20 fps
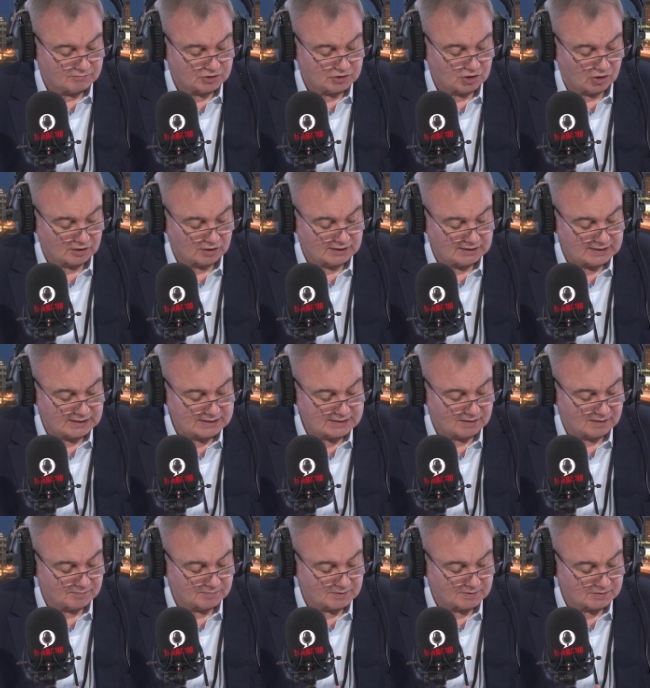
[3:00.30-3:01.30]
shocking these
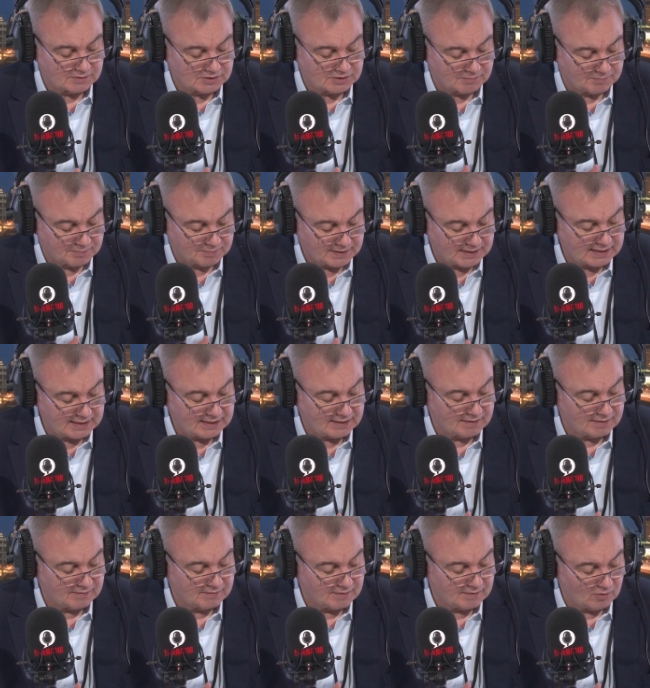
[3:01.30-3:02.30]
numbers
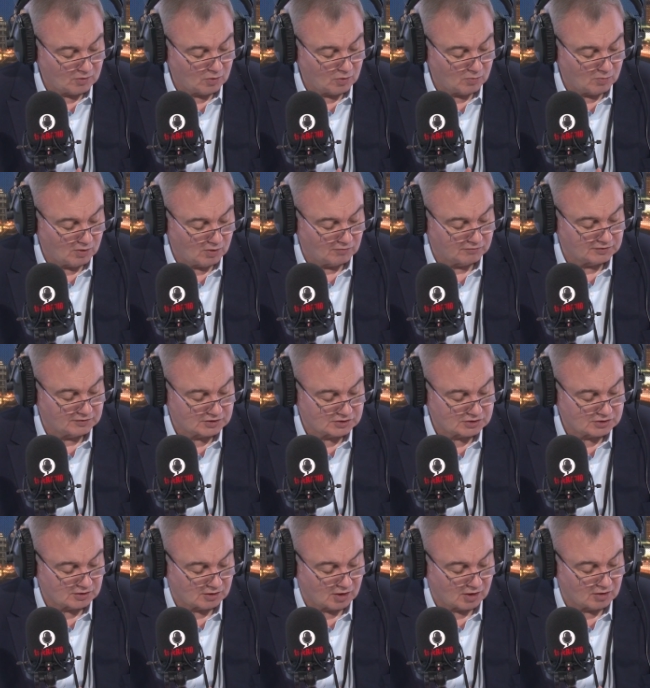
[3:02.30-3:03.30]
appear, the Home
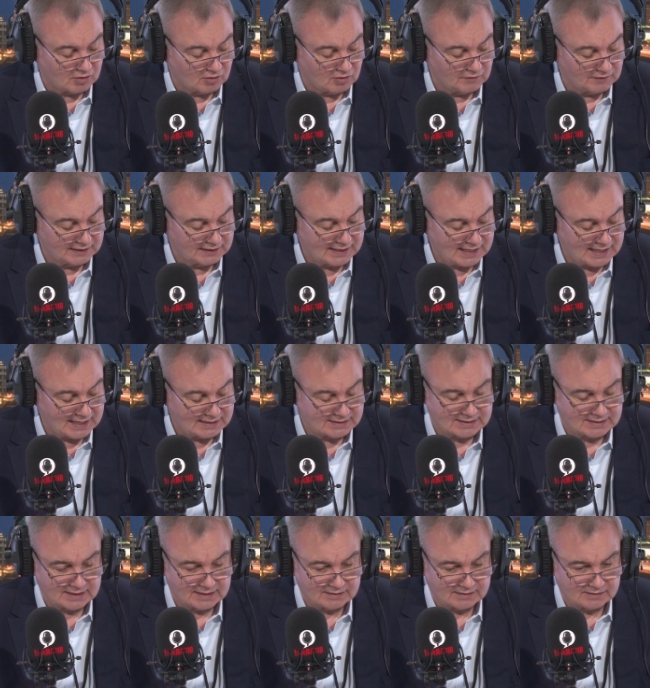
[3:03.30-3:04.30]
Office are on the
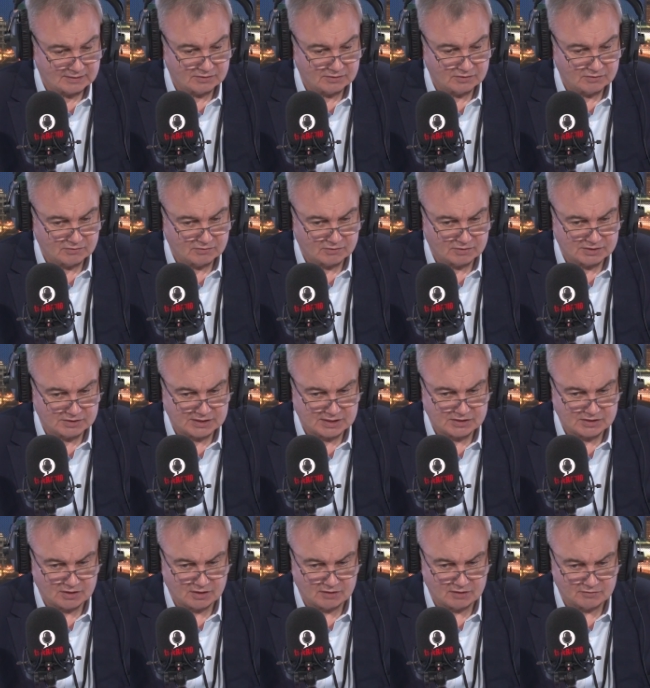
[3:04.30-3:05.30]
case here, do you, or is
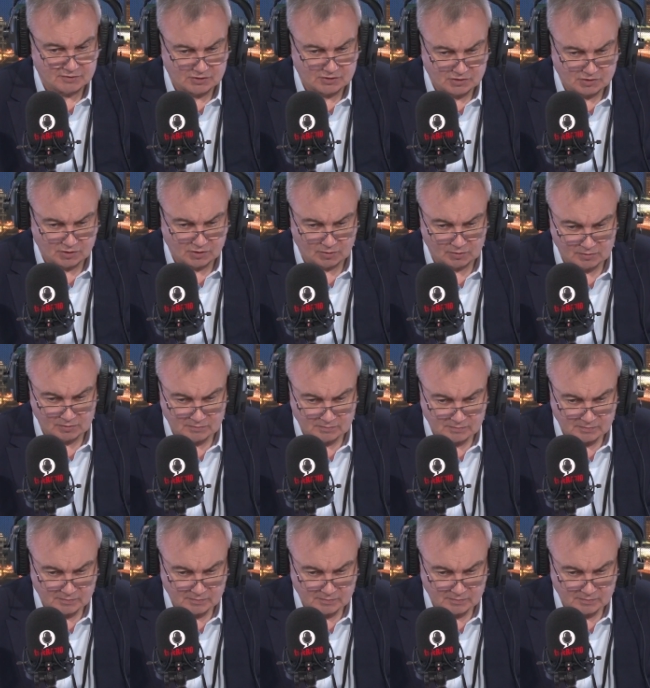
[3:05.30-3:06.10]
this out of control?